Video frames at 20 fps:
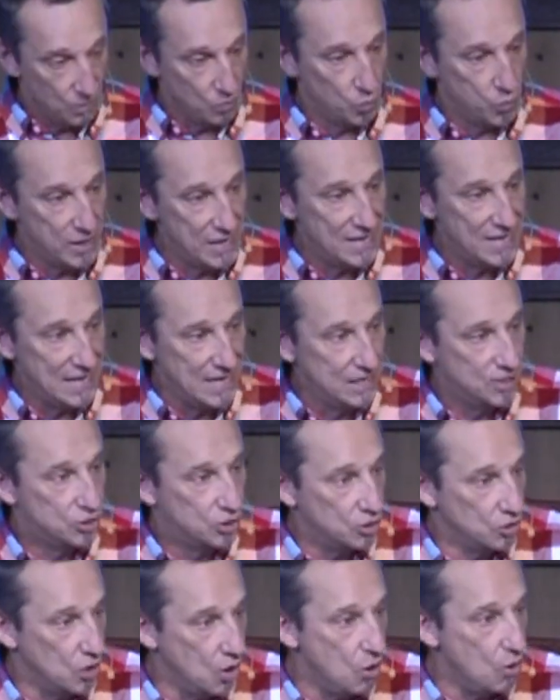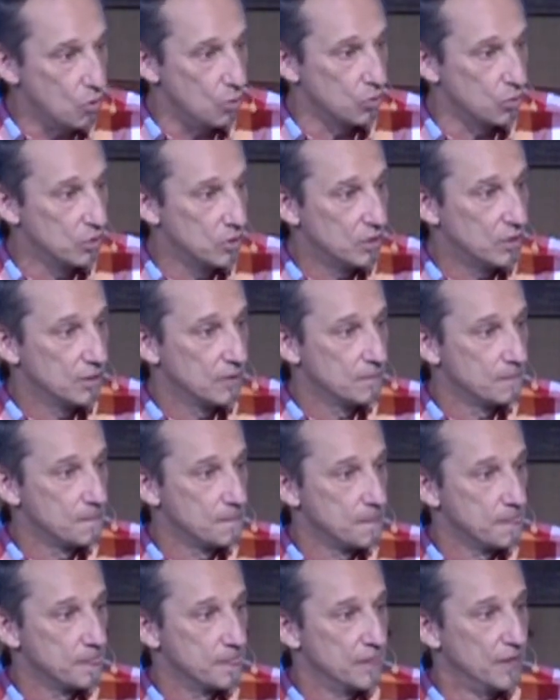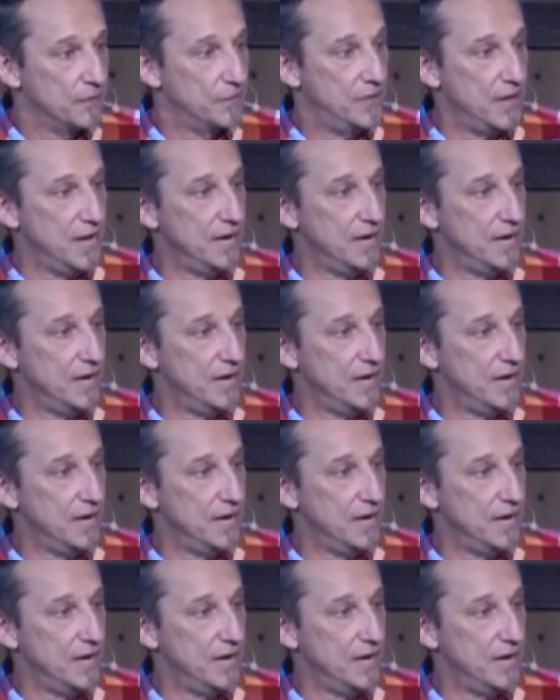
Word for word: we need to know that